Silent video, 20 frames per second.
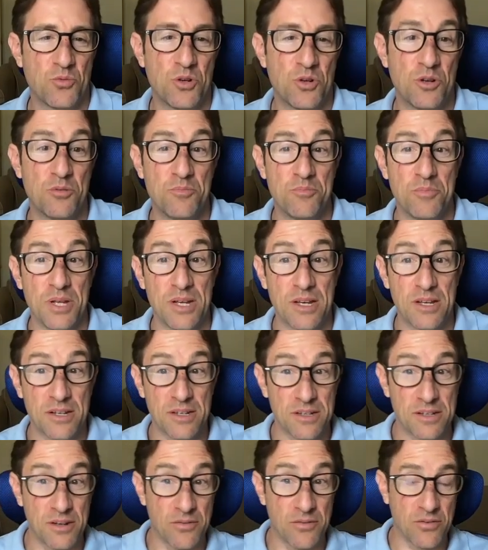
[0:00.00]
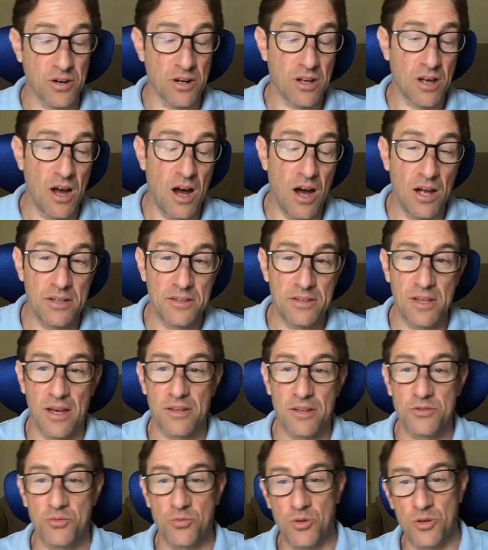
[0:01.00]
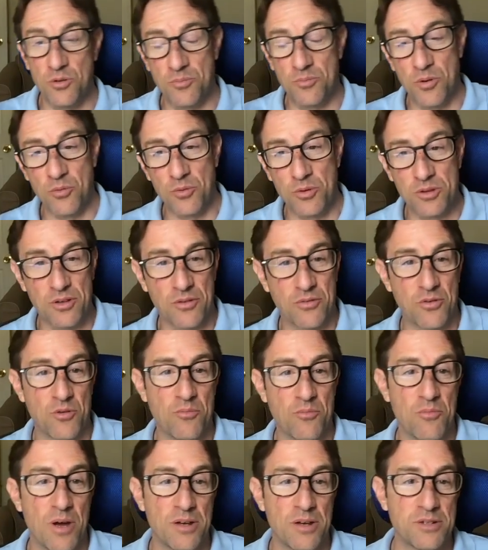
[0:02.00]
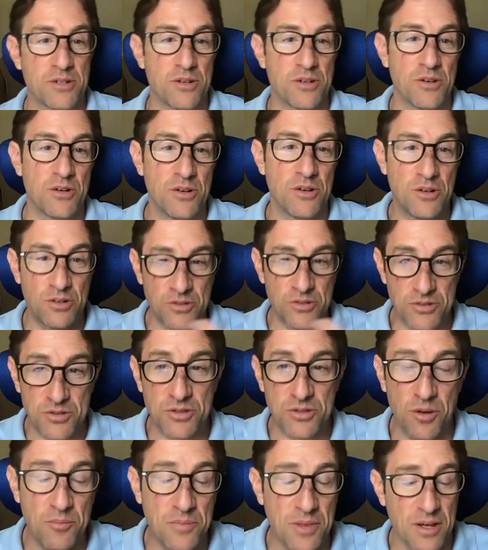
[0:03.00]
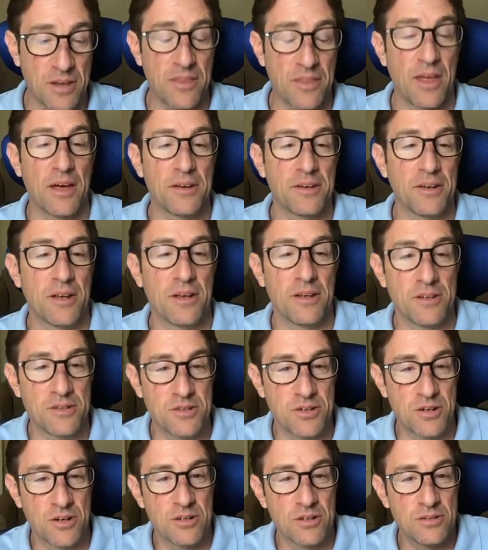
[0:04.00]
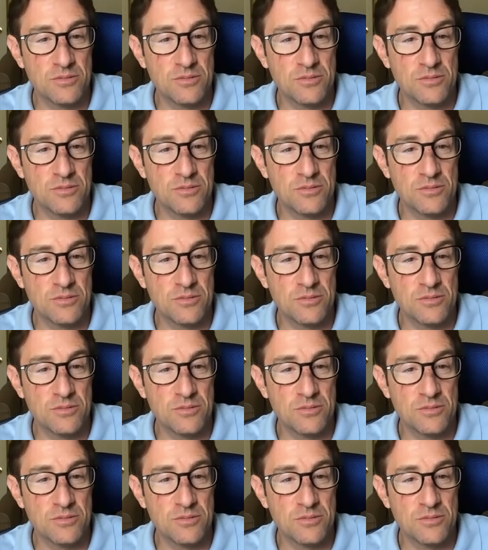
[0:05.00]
Would it be in a different context? Would it be with different measures, something of that nature?